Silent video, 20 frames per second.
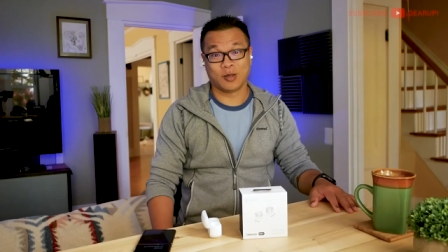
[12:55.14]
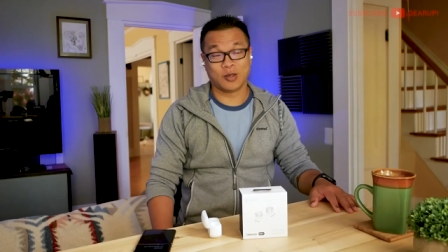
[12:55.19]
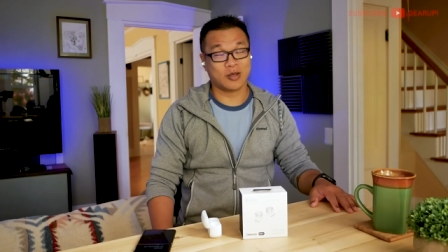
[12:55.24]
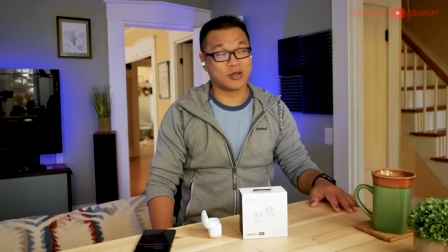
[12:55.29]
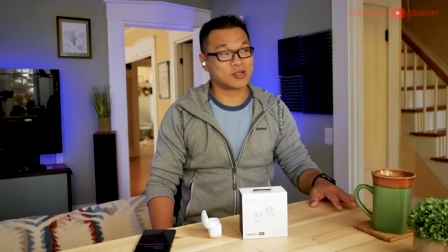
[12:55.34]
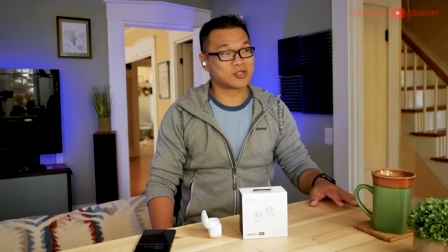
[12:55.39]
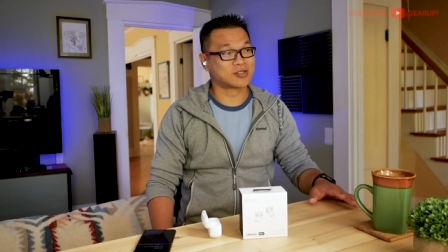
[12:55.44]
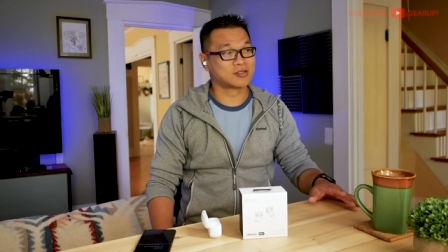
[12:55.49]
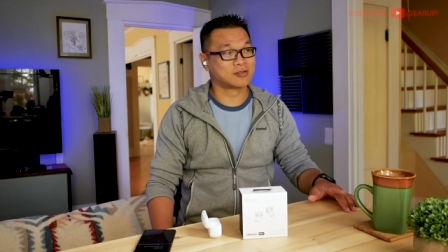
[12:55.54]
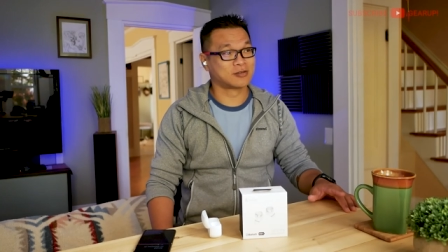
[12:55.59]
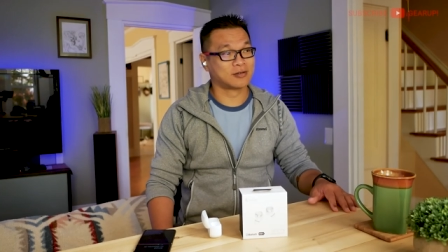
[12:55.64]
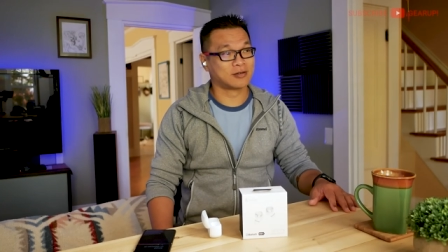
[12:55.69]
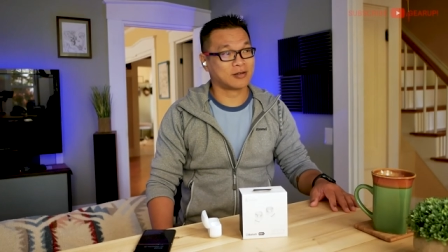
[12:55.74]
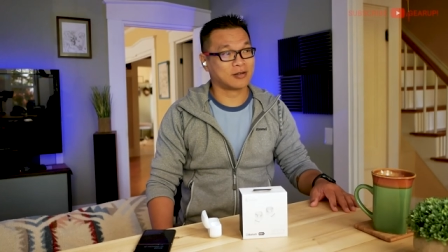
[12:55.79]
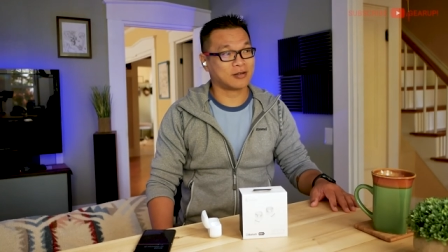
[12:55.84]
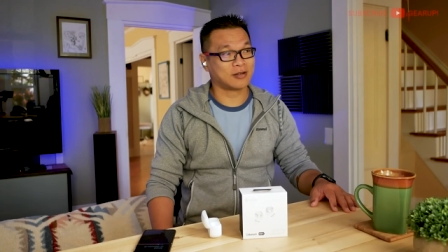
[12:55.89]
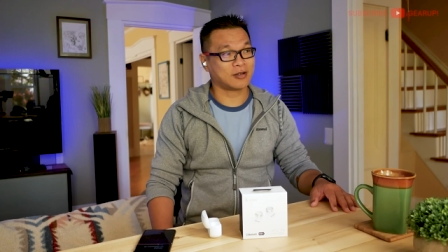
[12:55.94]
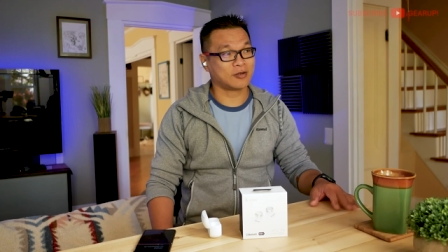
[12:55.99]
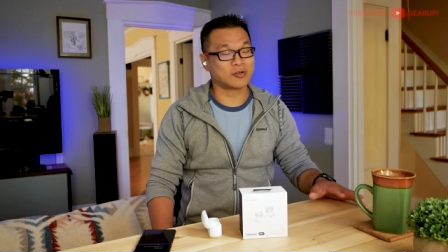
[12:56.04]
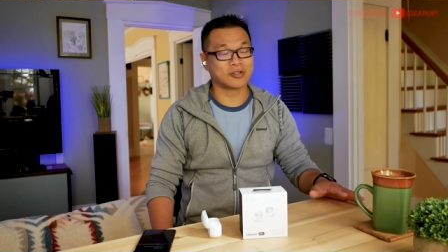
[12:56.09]
Yes.
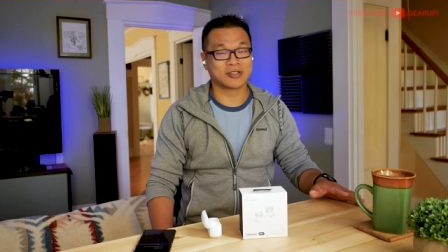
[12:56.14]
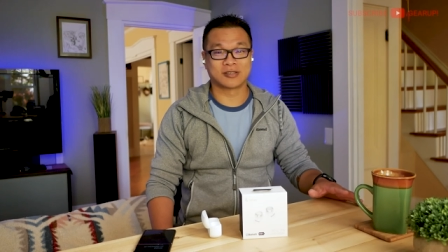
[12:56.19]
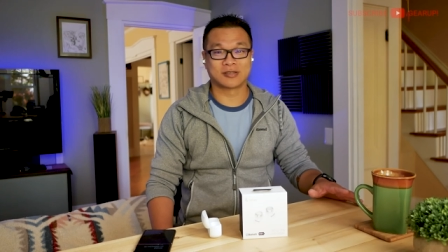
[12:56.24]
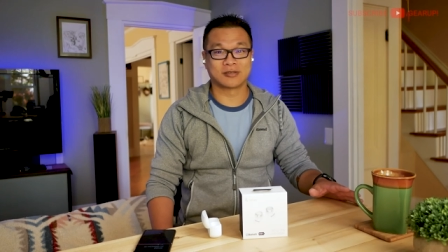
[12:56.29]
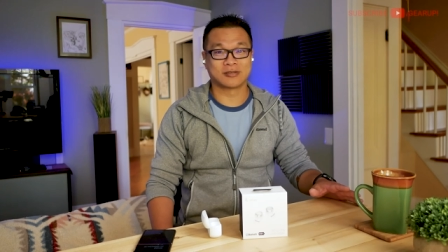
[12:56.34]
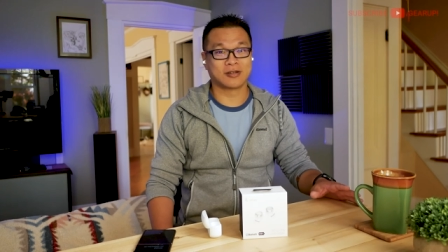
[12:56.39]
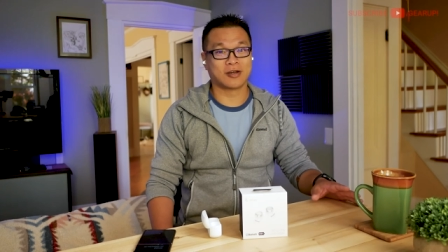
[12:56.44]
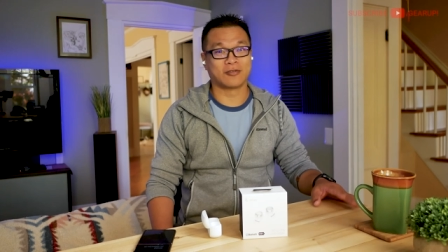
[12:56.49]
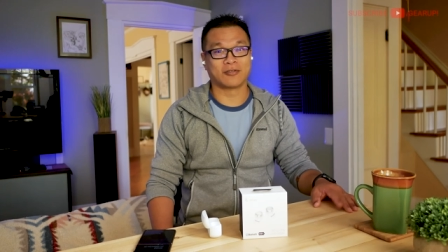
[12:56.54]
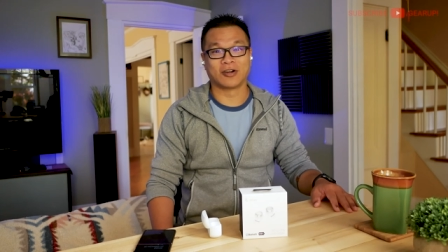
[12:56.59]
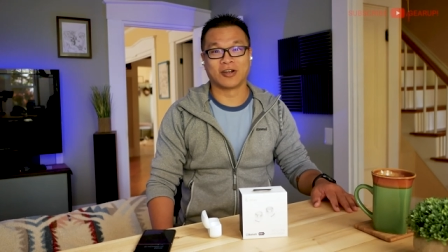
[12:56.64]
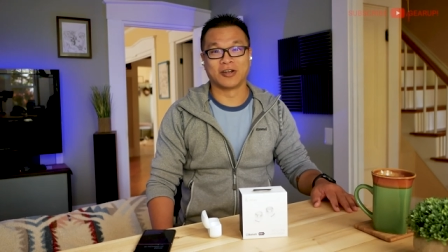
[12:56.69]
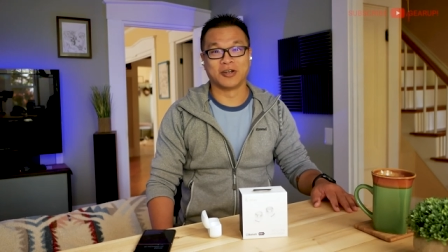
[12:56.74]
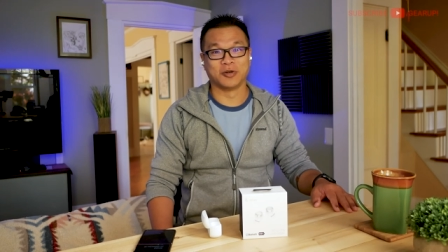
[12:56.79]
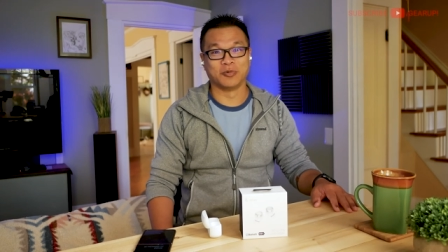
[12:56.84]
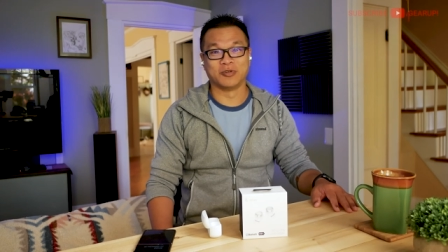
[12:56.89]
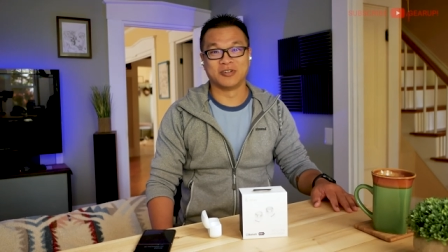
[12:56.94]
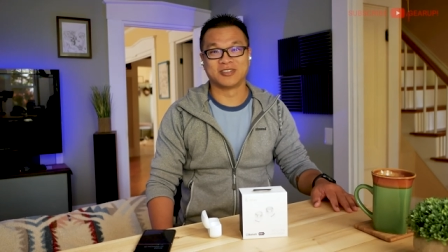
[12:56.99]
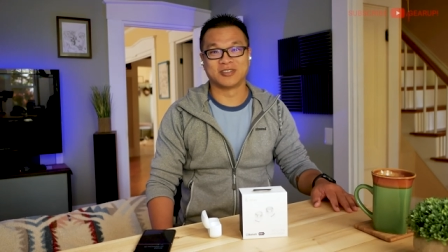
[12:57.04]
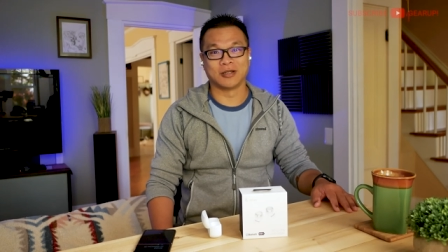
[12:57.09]
That was not very good,
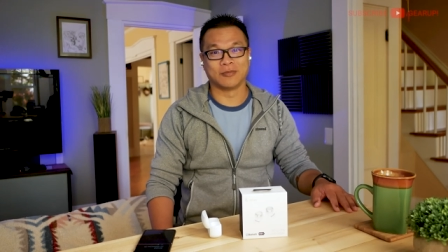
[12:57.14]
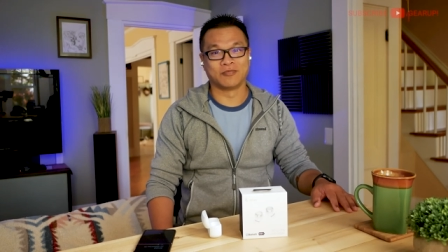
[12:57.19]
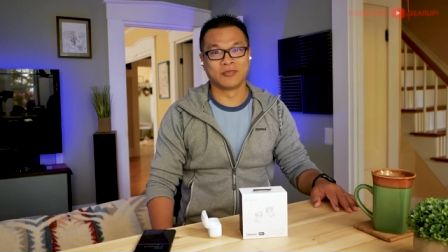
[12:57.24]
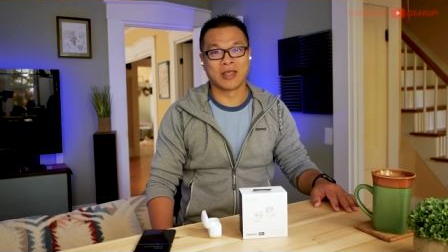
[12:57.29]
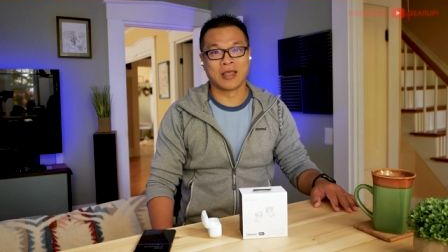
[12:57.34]
was it?